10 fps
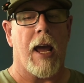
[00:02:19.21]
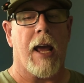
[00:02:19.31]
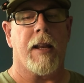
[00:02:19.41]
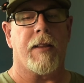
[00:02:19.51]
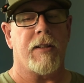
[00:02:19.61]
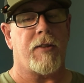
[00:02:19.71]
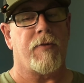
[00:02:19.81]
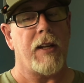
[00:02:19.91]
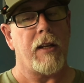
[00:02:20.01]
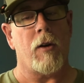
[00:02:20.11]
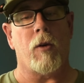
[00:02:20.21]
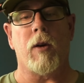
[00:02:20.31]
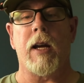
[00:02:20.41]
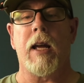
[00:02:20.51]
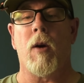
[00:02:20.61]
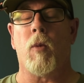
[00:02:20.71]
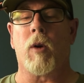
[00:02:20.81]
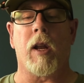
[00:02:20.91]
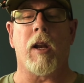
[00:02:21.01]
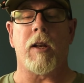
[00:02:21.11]
And in this video,
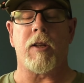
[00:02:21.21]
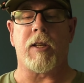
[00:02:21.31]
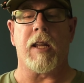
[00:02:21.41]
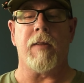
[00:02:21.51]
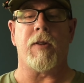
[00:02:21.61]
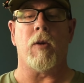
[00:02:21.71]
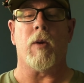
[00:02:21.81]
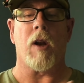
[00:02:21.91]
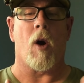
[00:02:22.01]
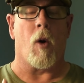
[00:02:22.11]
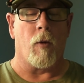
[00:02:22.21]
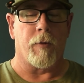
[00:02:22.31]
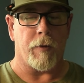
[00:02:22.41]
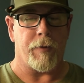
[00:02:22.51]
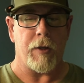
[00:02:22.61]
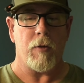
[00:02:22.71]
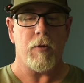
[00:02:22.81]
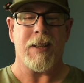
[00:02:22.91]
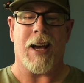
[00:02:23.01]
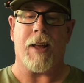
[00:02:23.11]
we're going to give you an
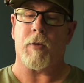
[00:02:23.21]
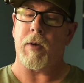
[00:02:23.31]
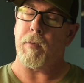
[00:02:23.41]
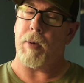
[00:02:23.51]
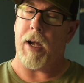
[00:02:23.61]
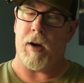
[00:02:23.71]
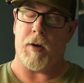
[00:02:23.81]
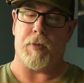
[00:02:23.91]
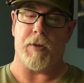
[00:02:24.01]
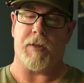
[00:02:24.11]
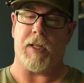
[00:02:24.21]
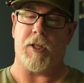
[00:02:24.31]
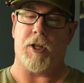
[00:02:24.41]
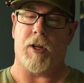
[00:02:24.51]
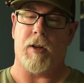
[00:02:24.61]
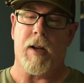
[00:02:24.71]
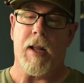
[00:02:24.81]
overview, not a repair procedure.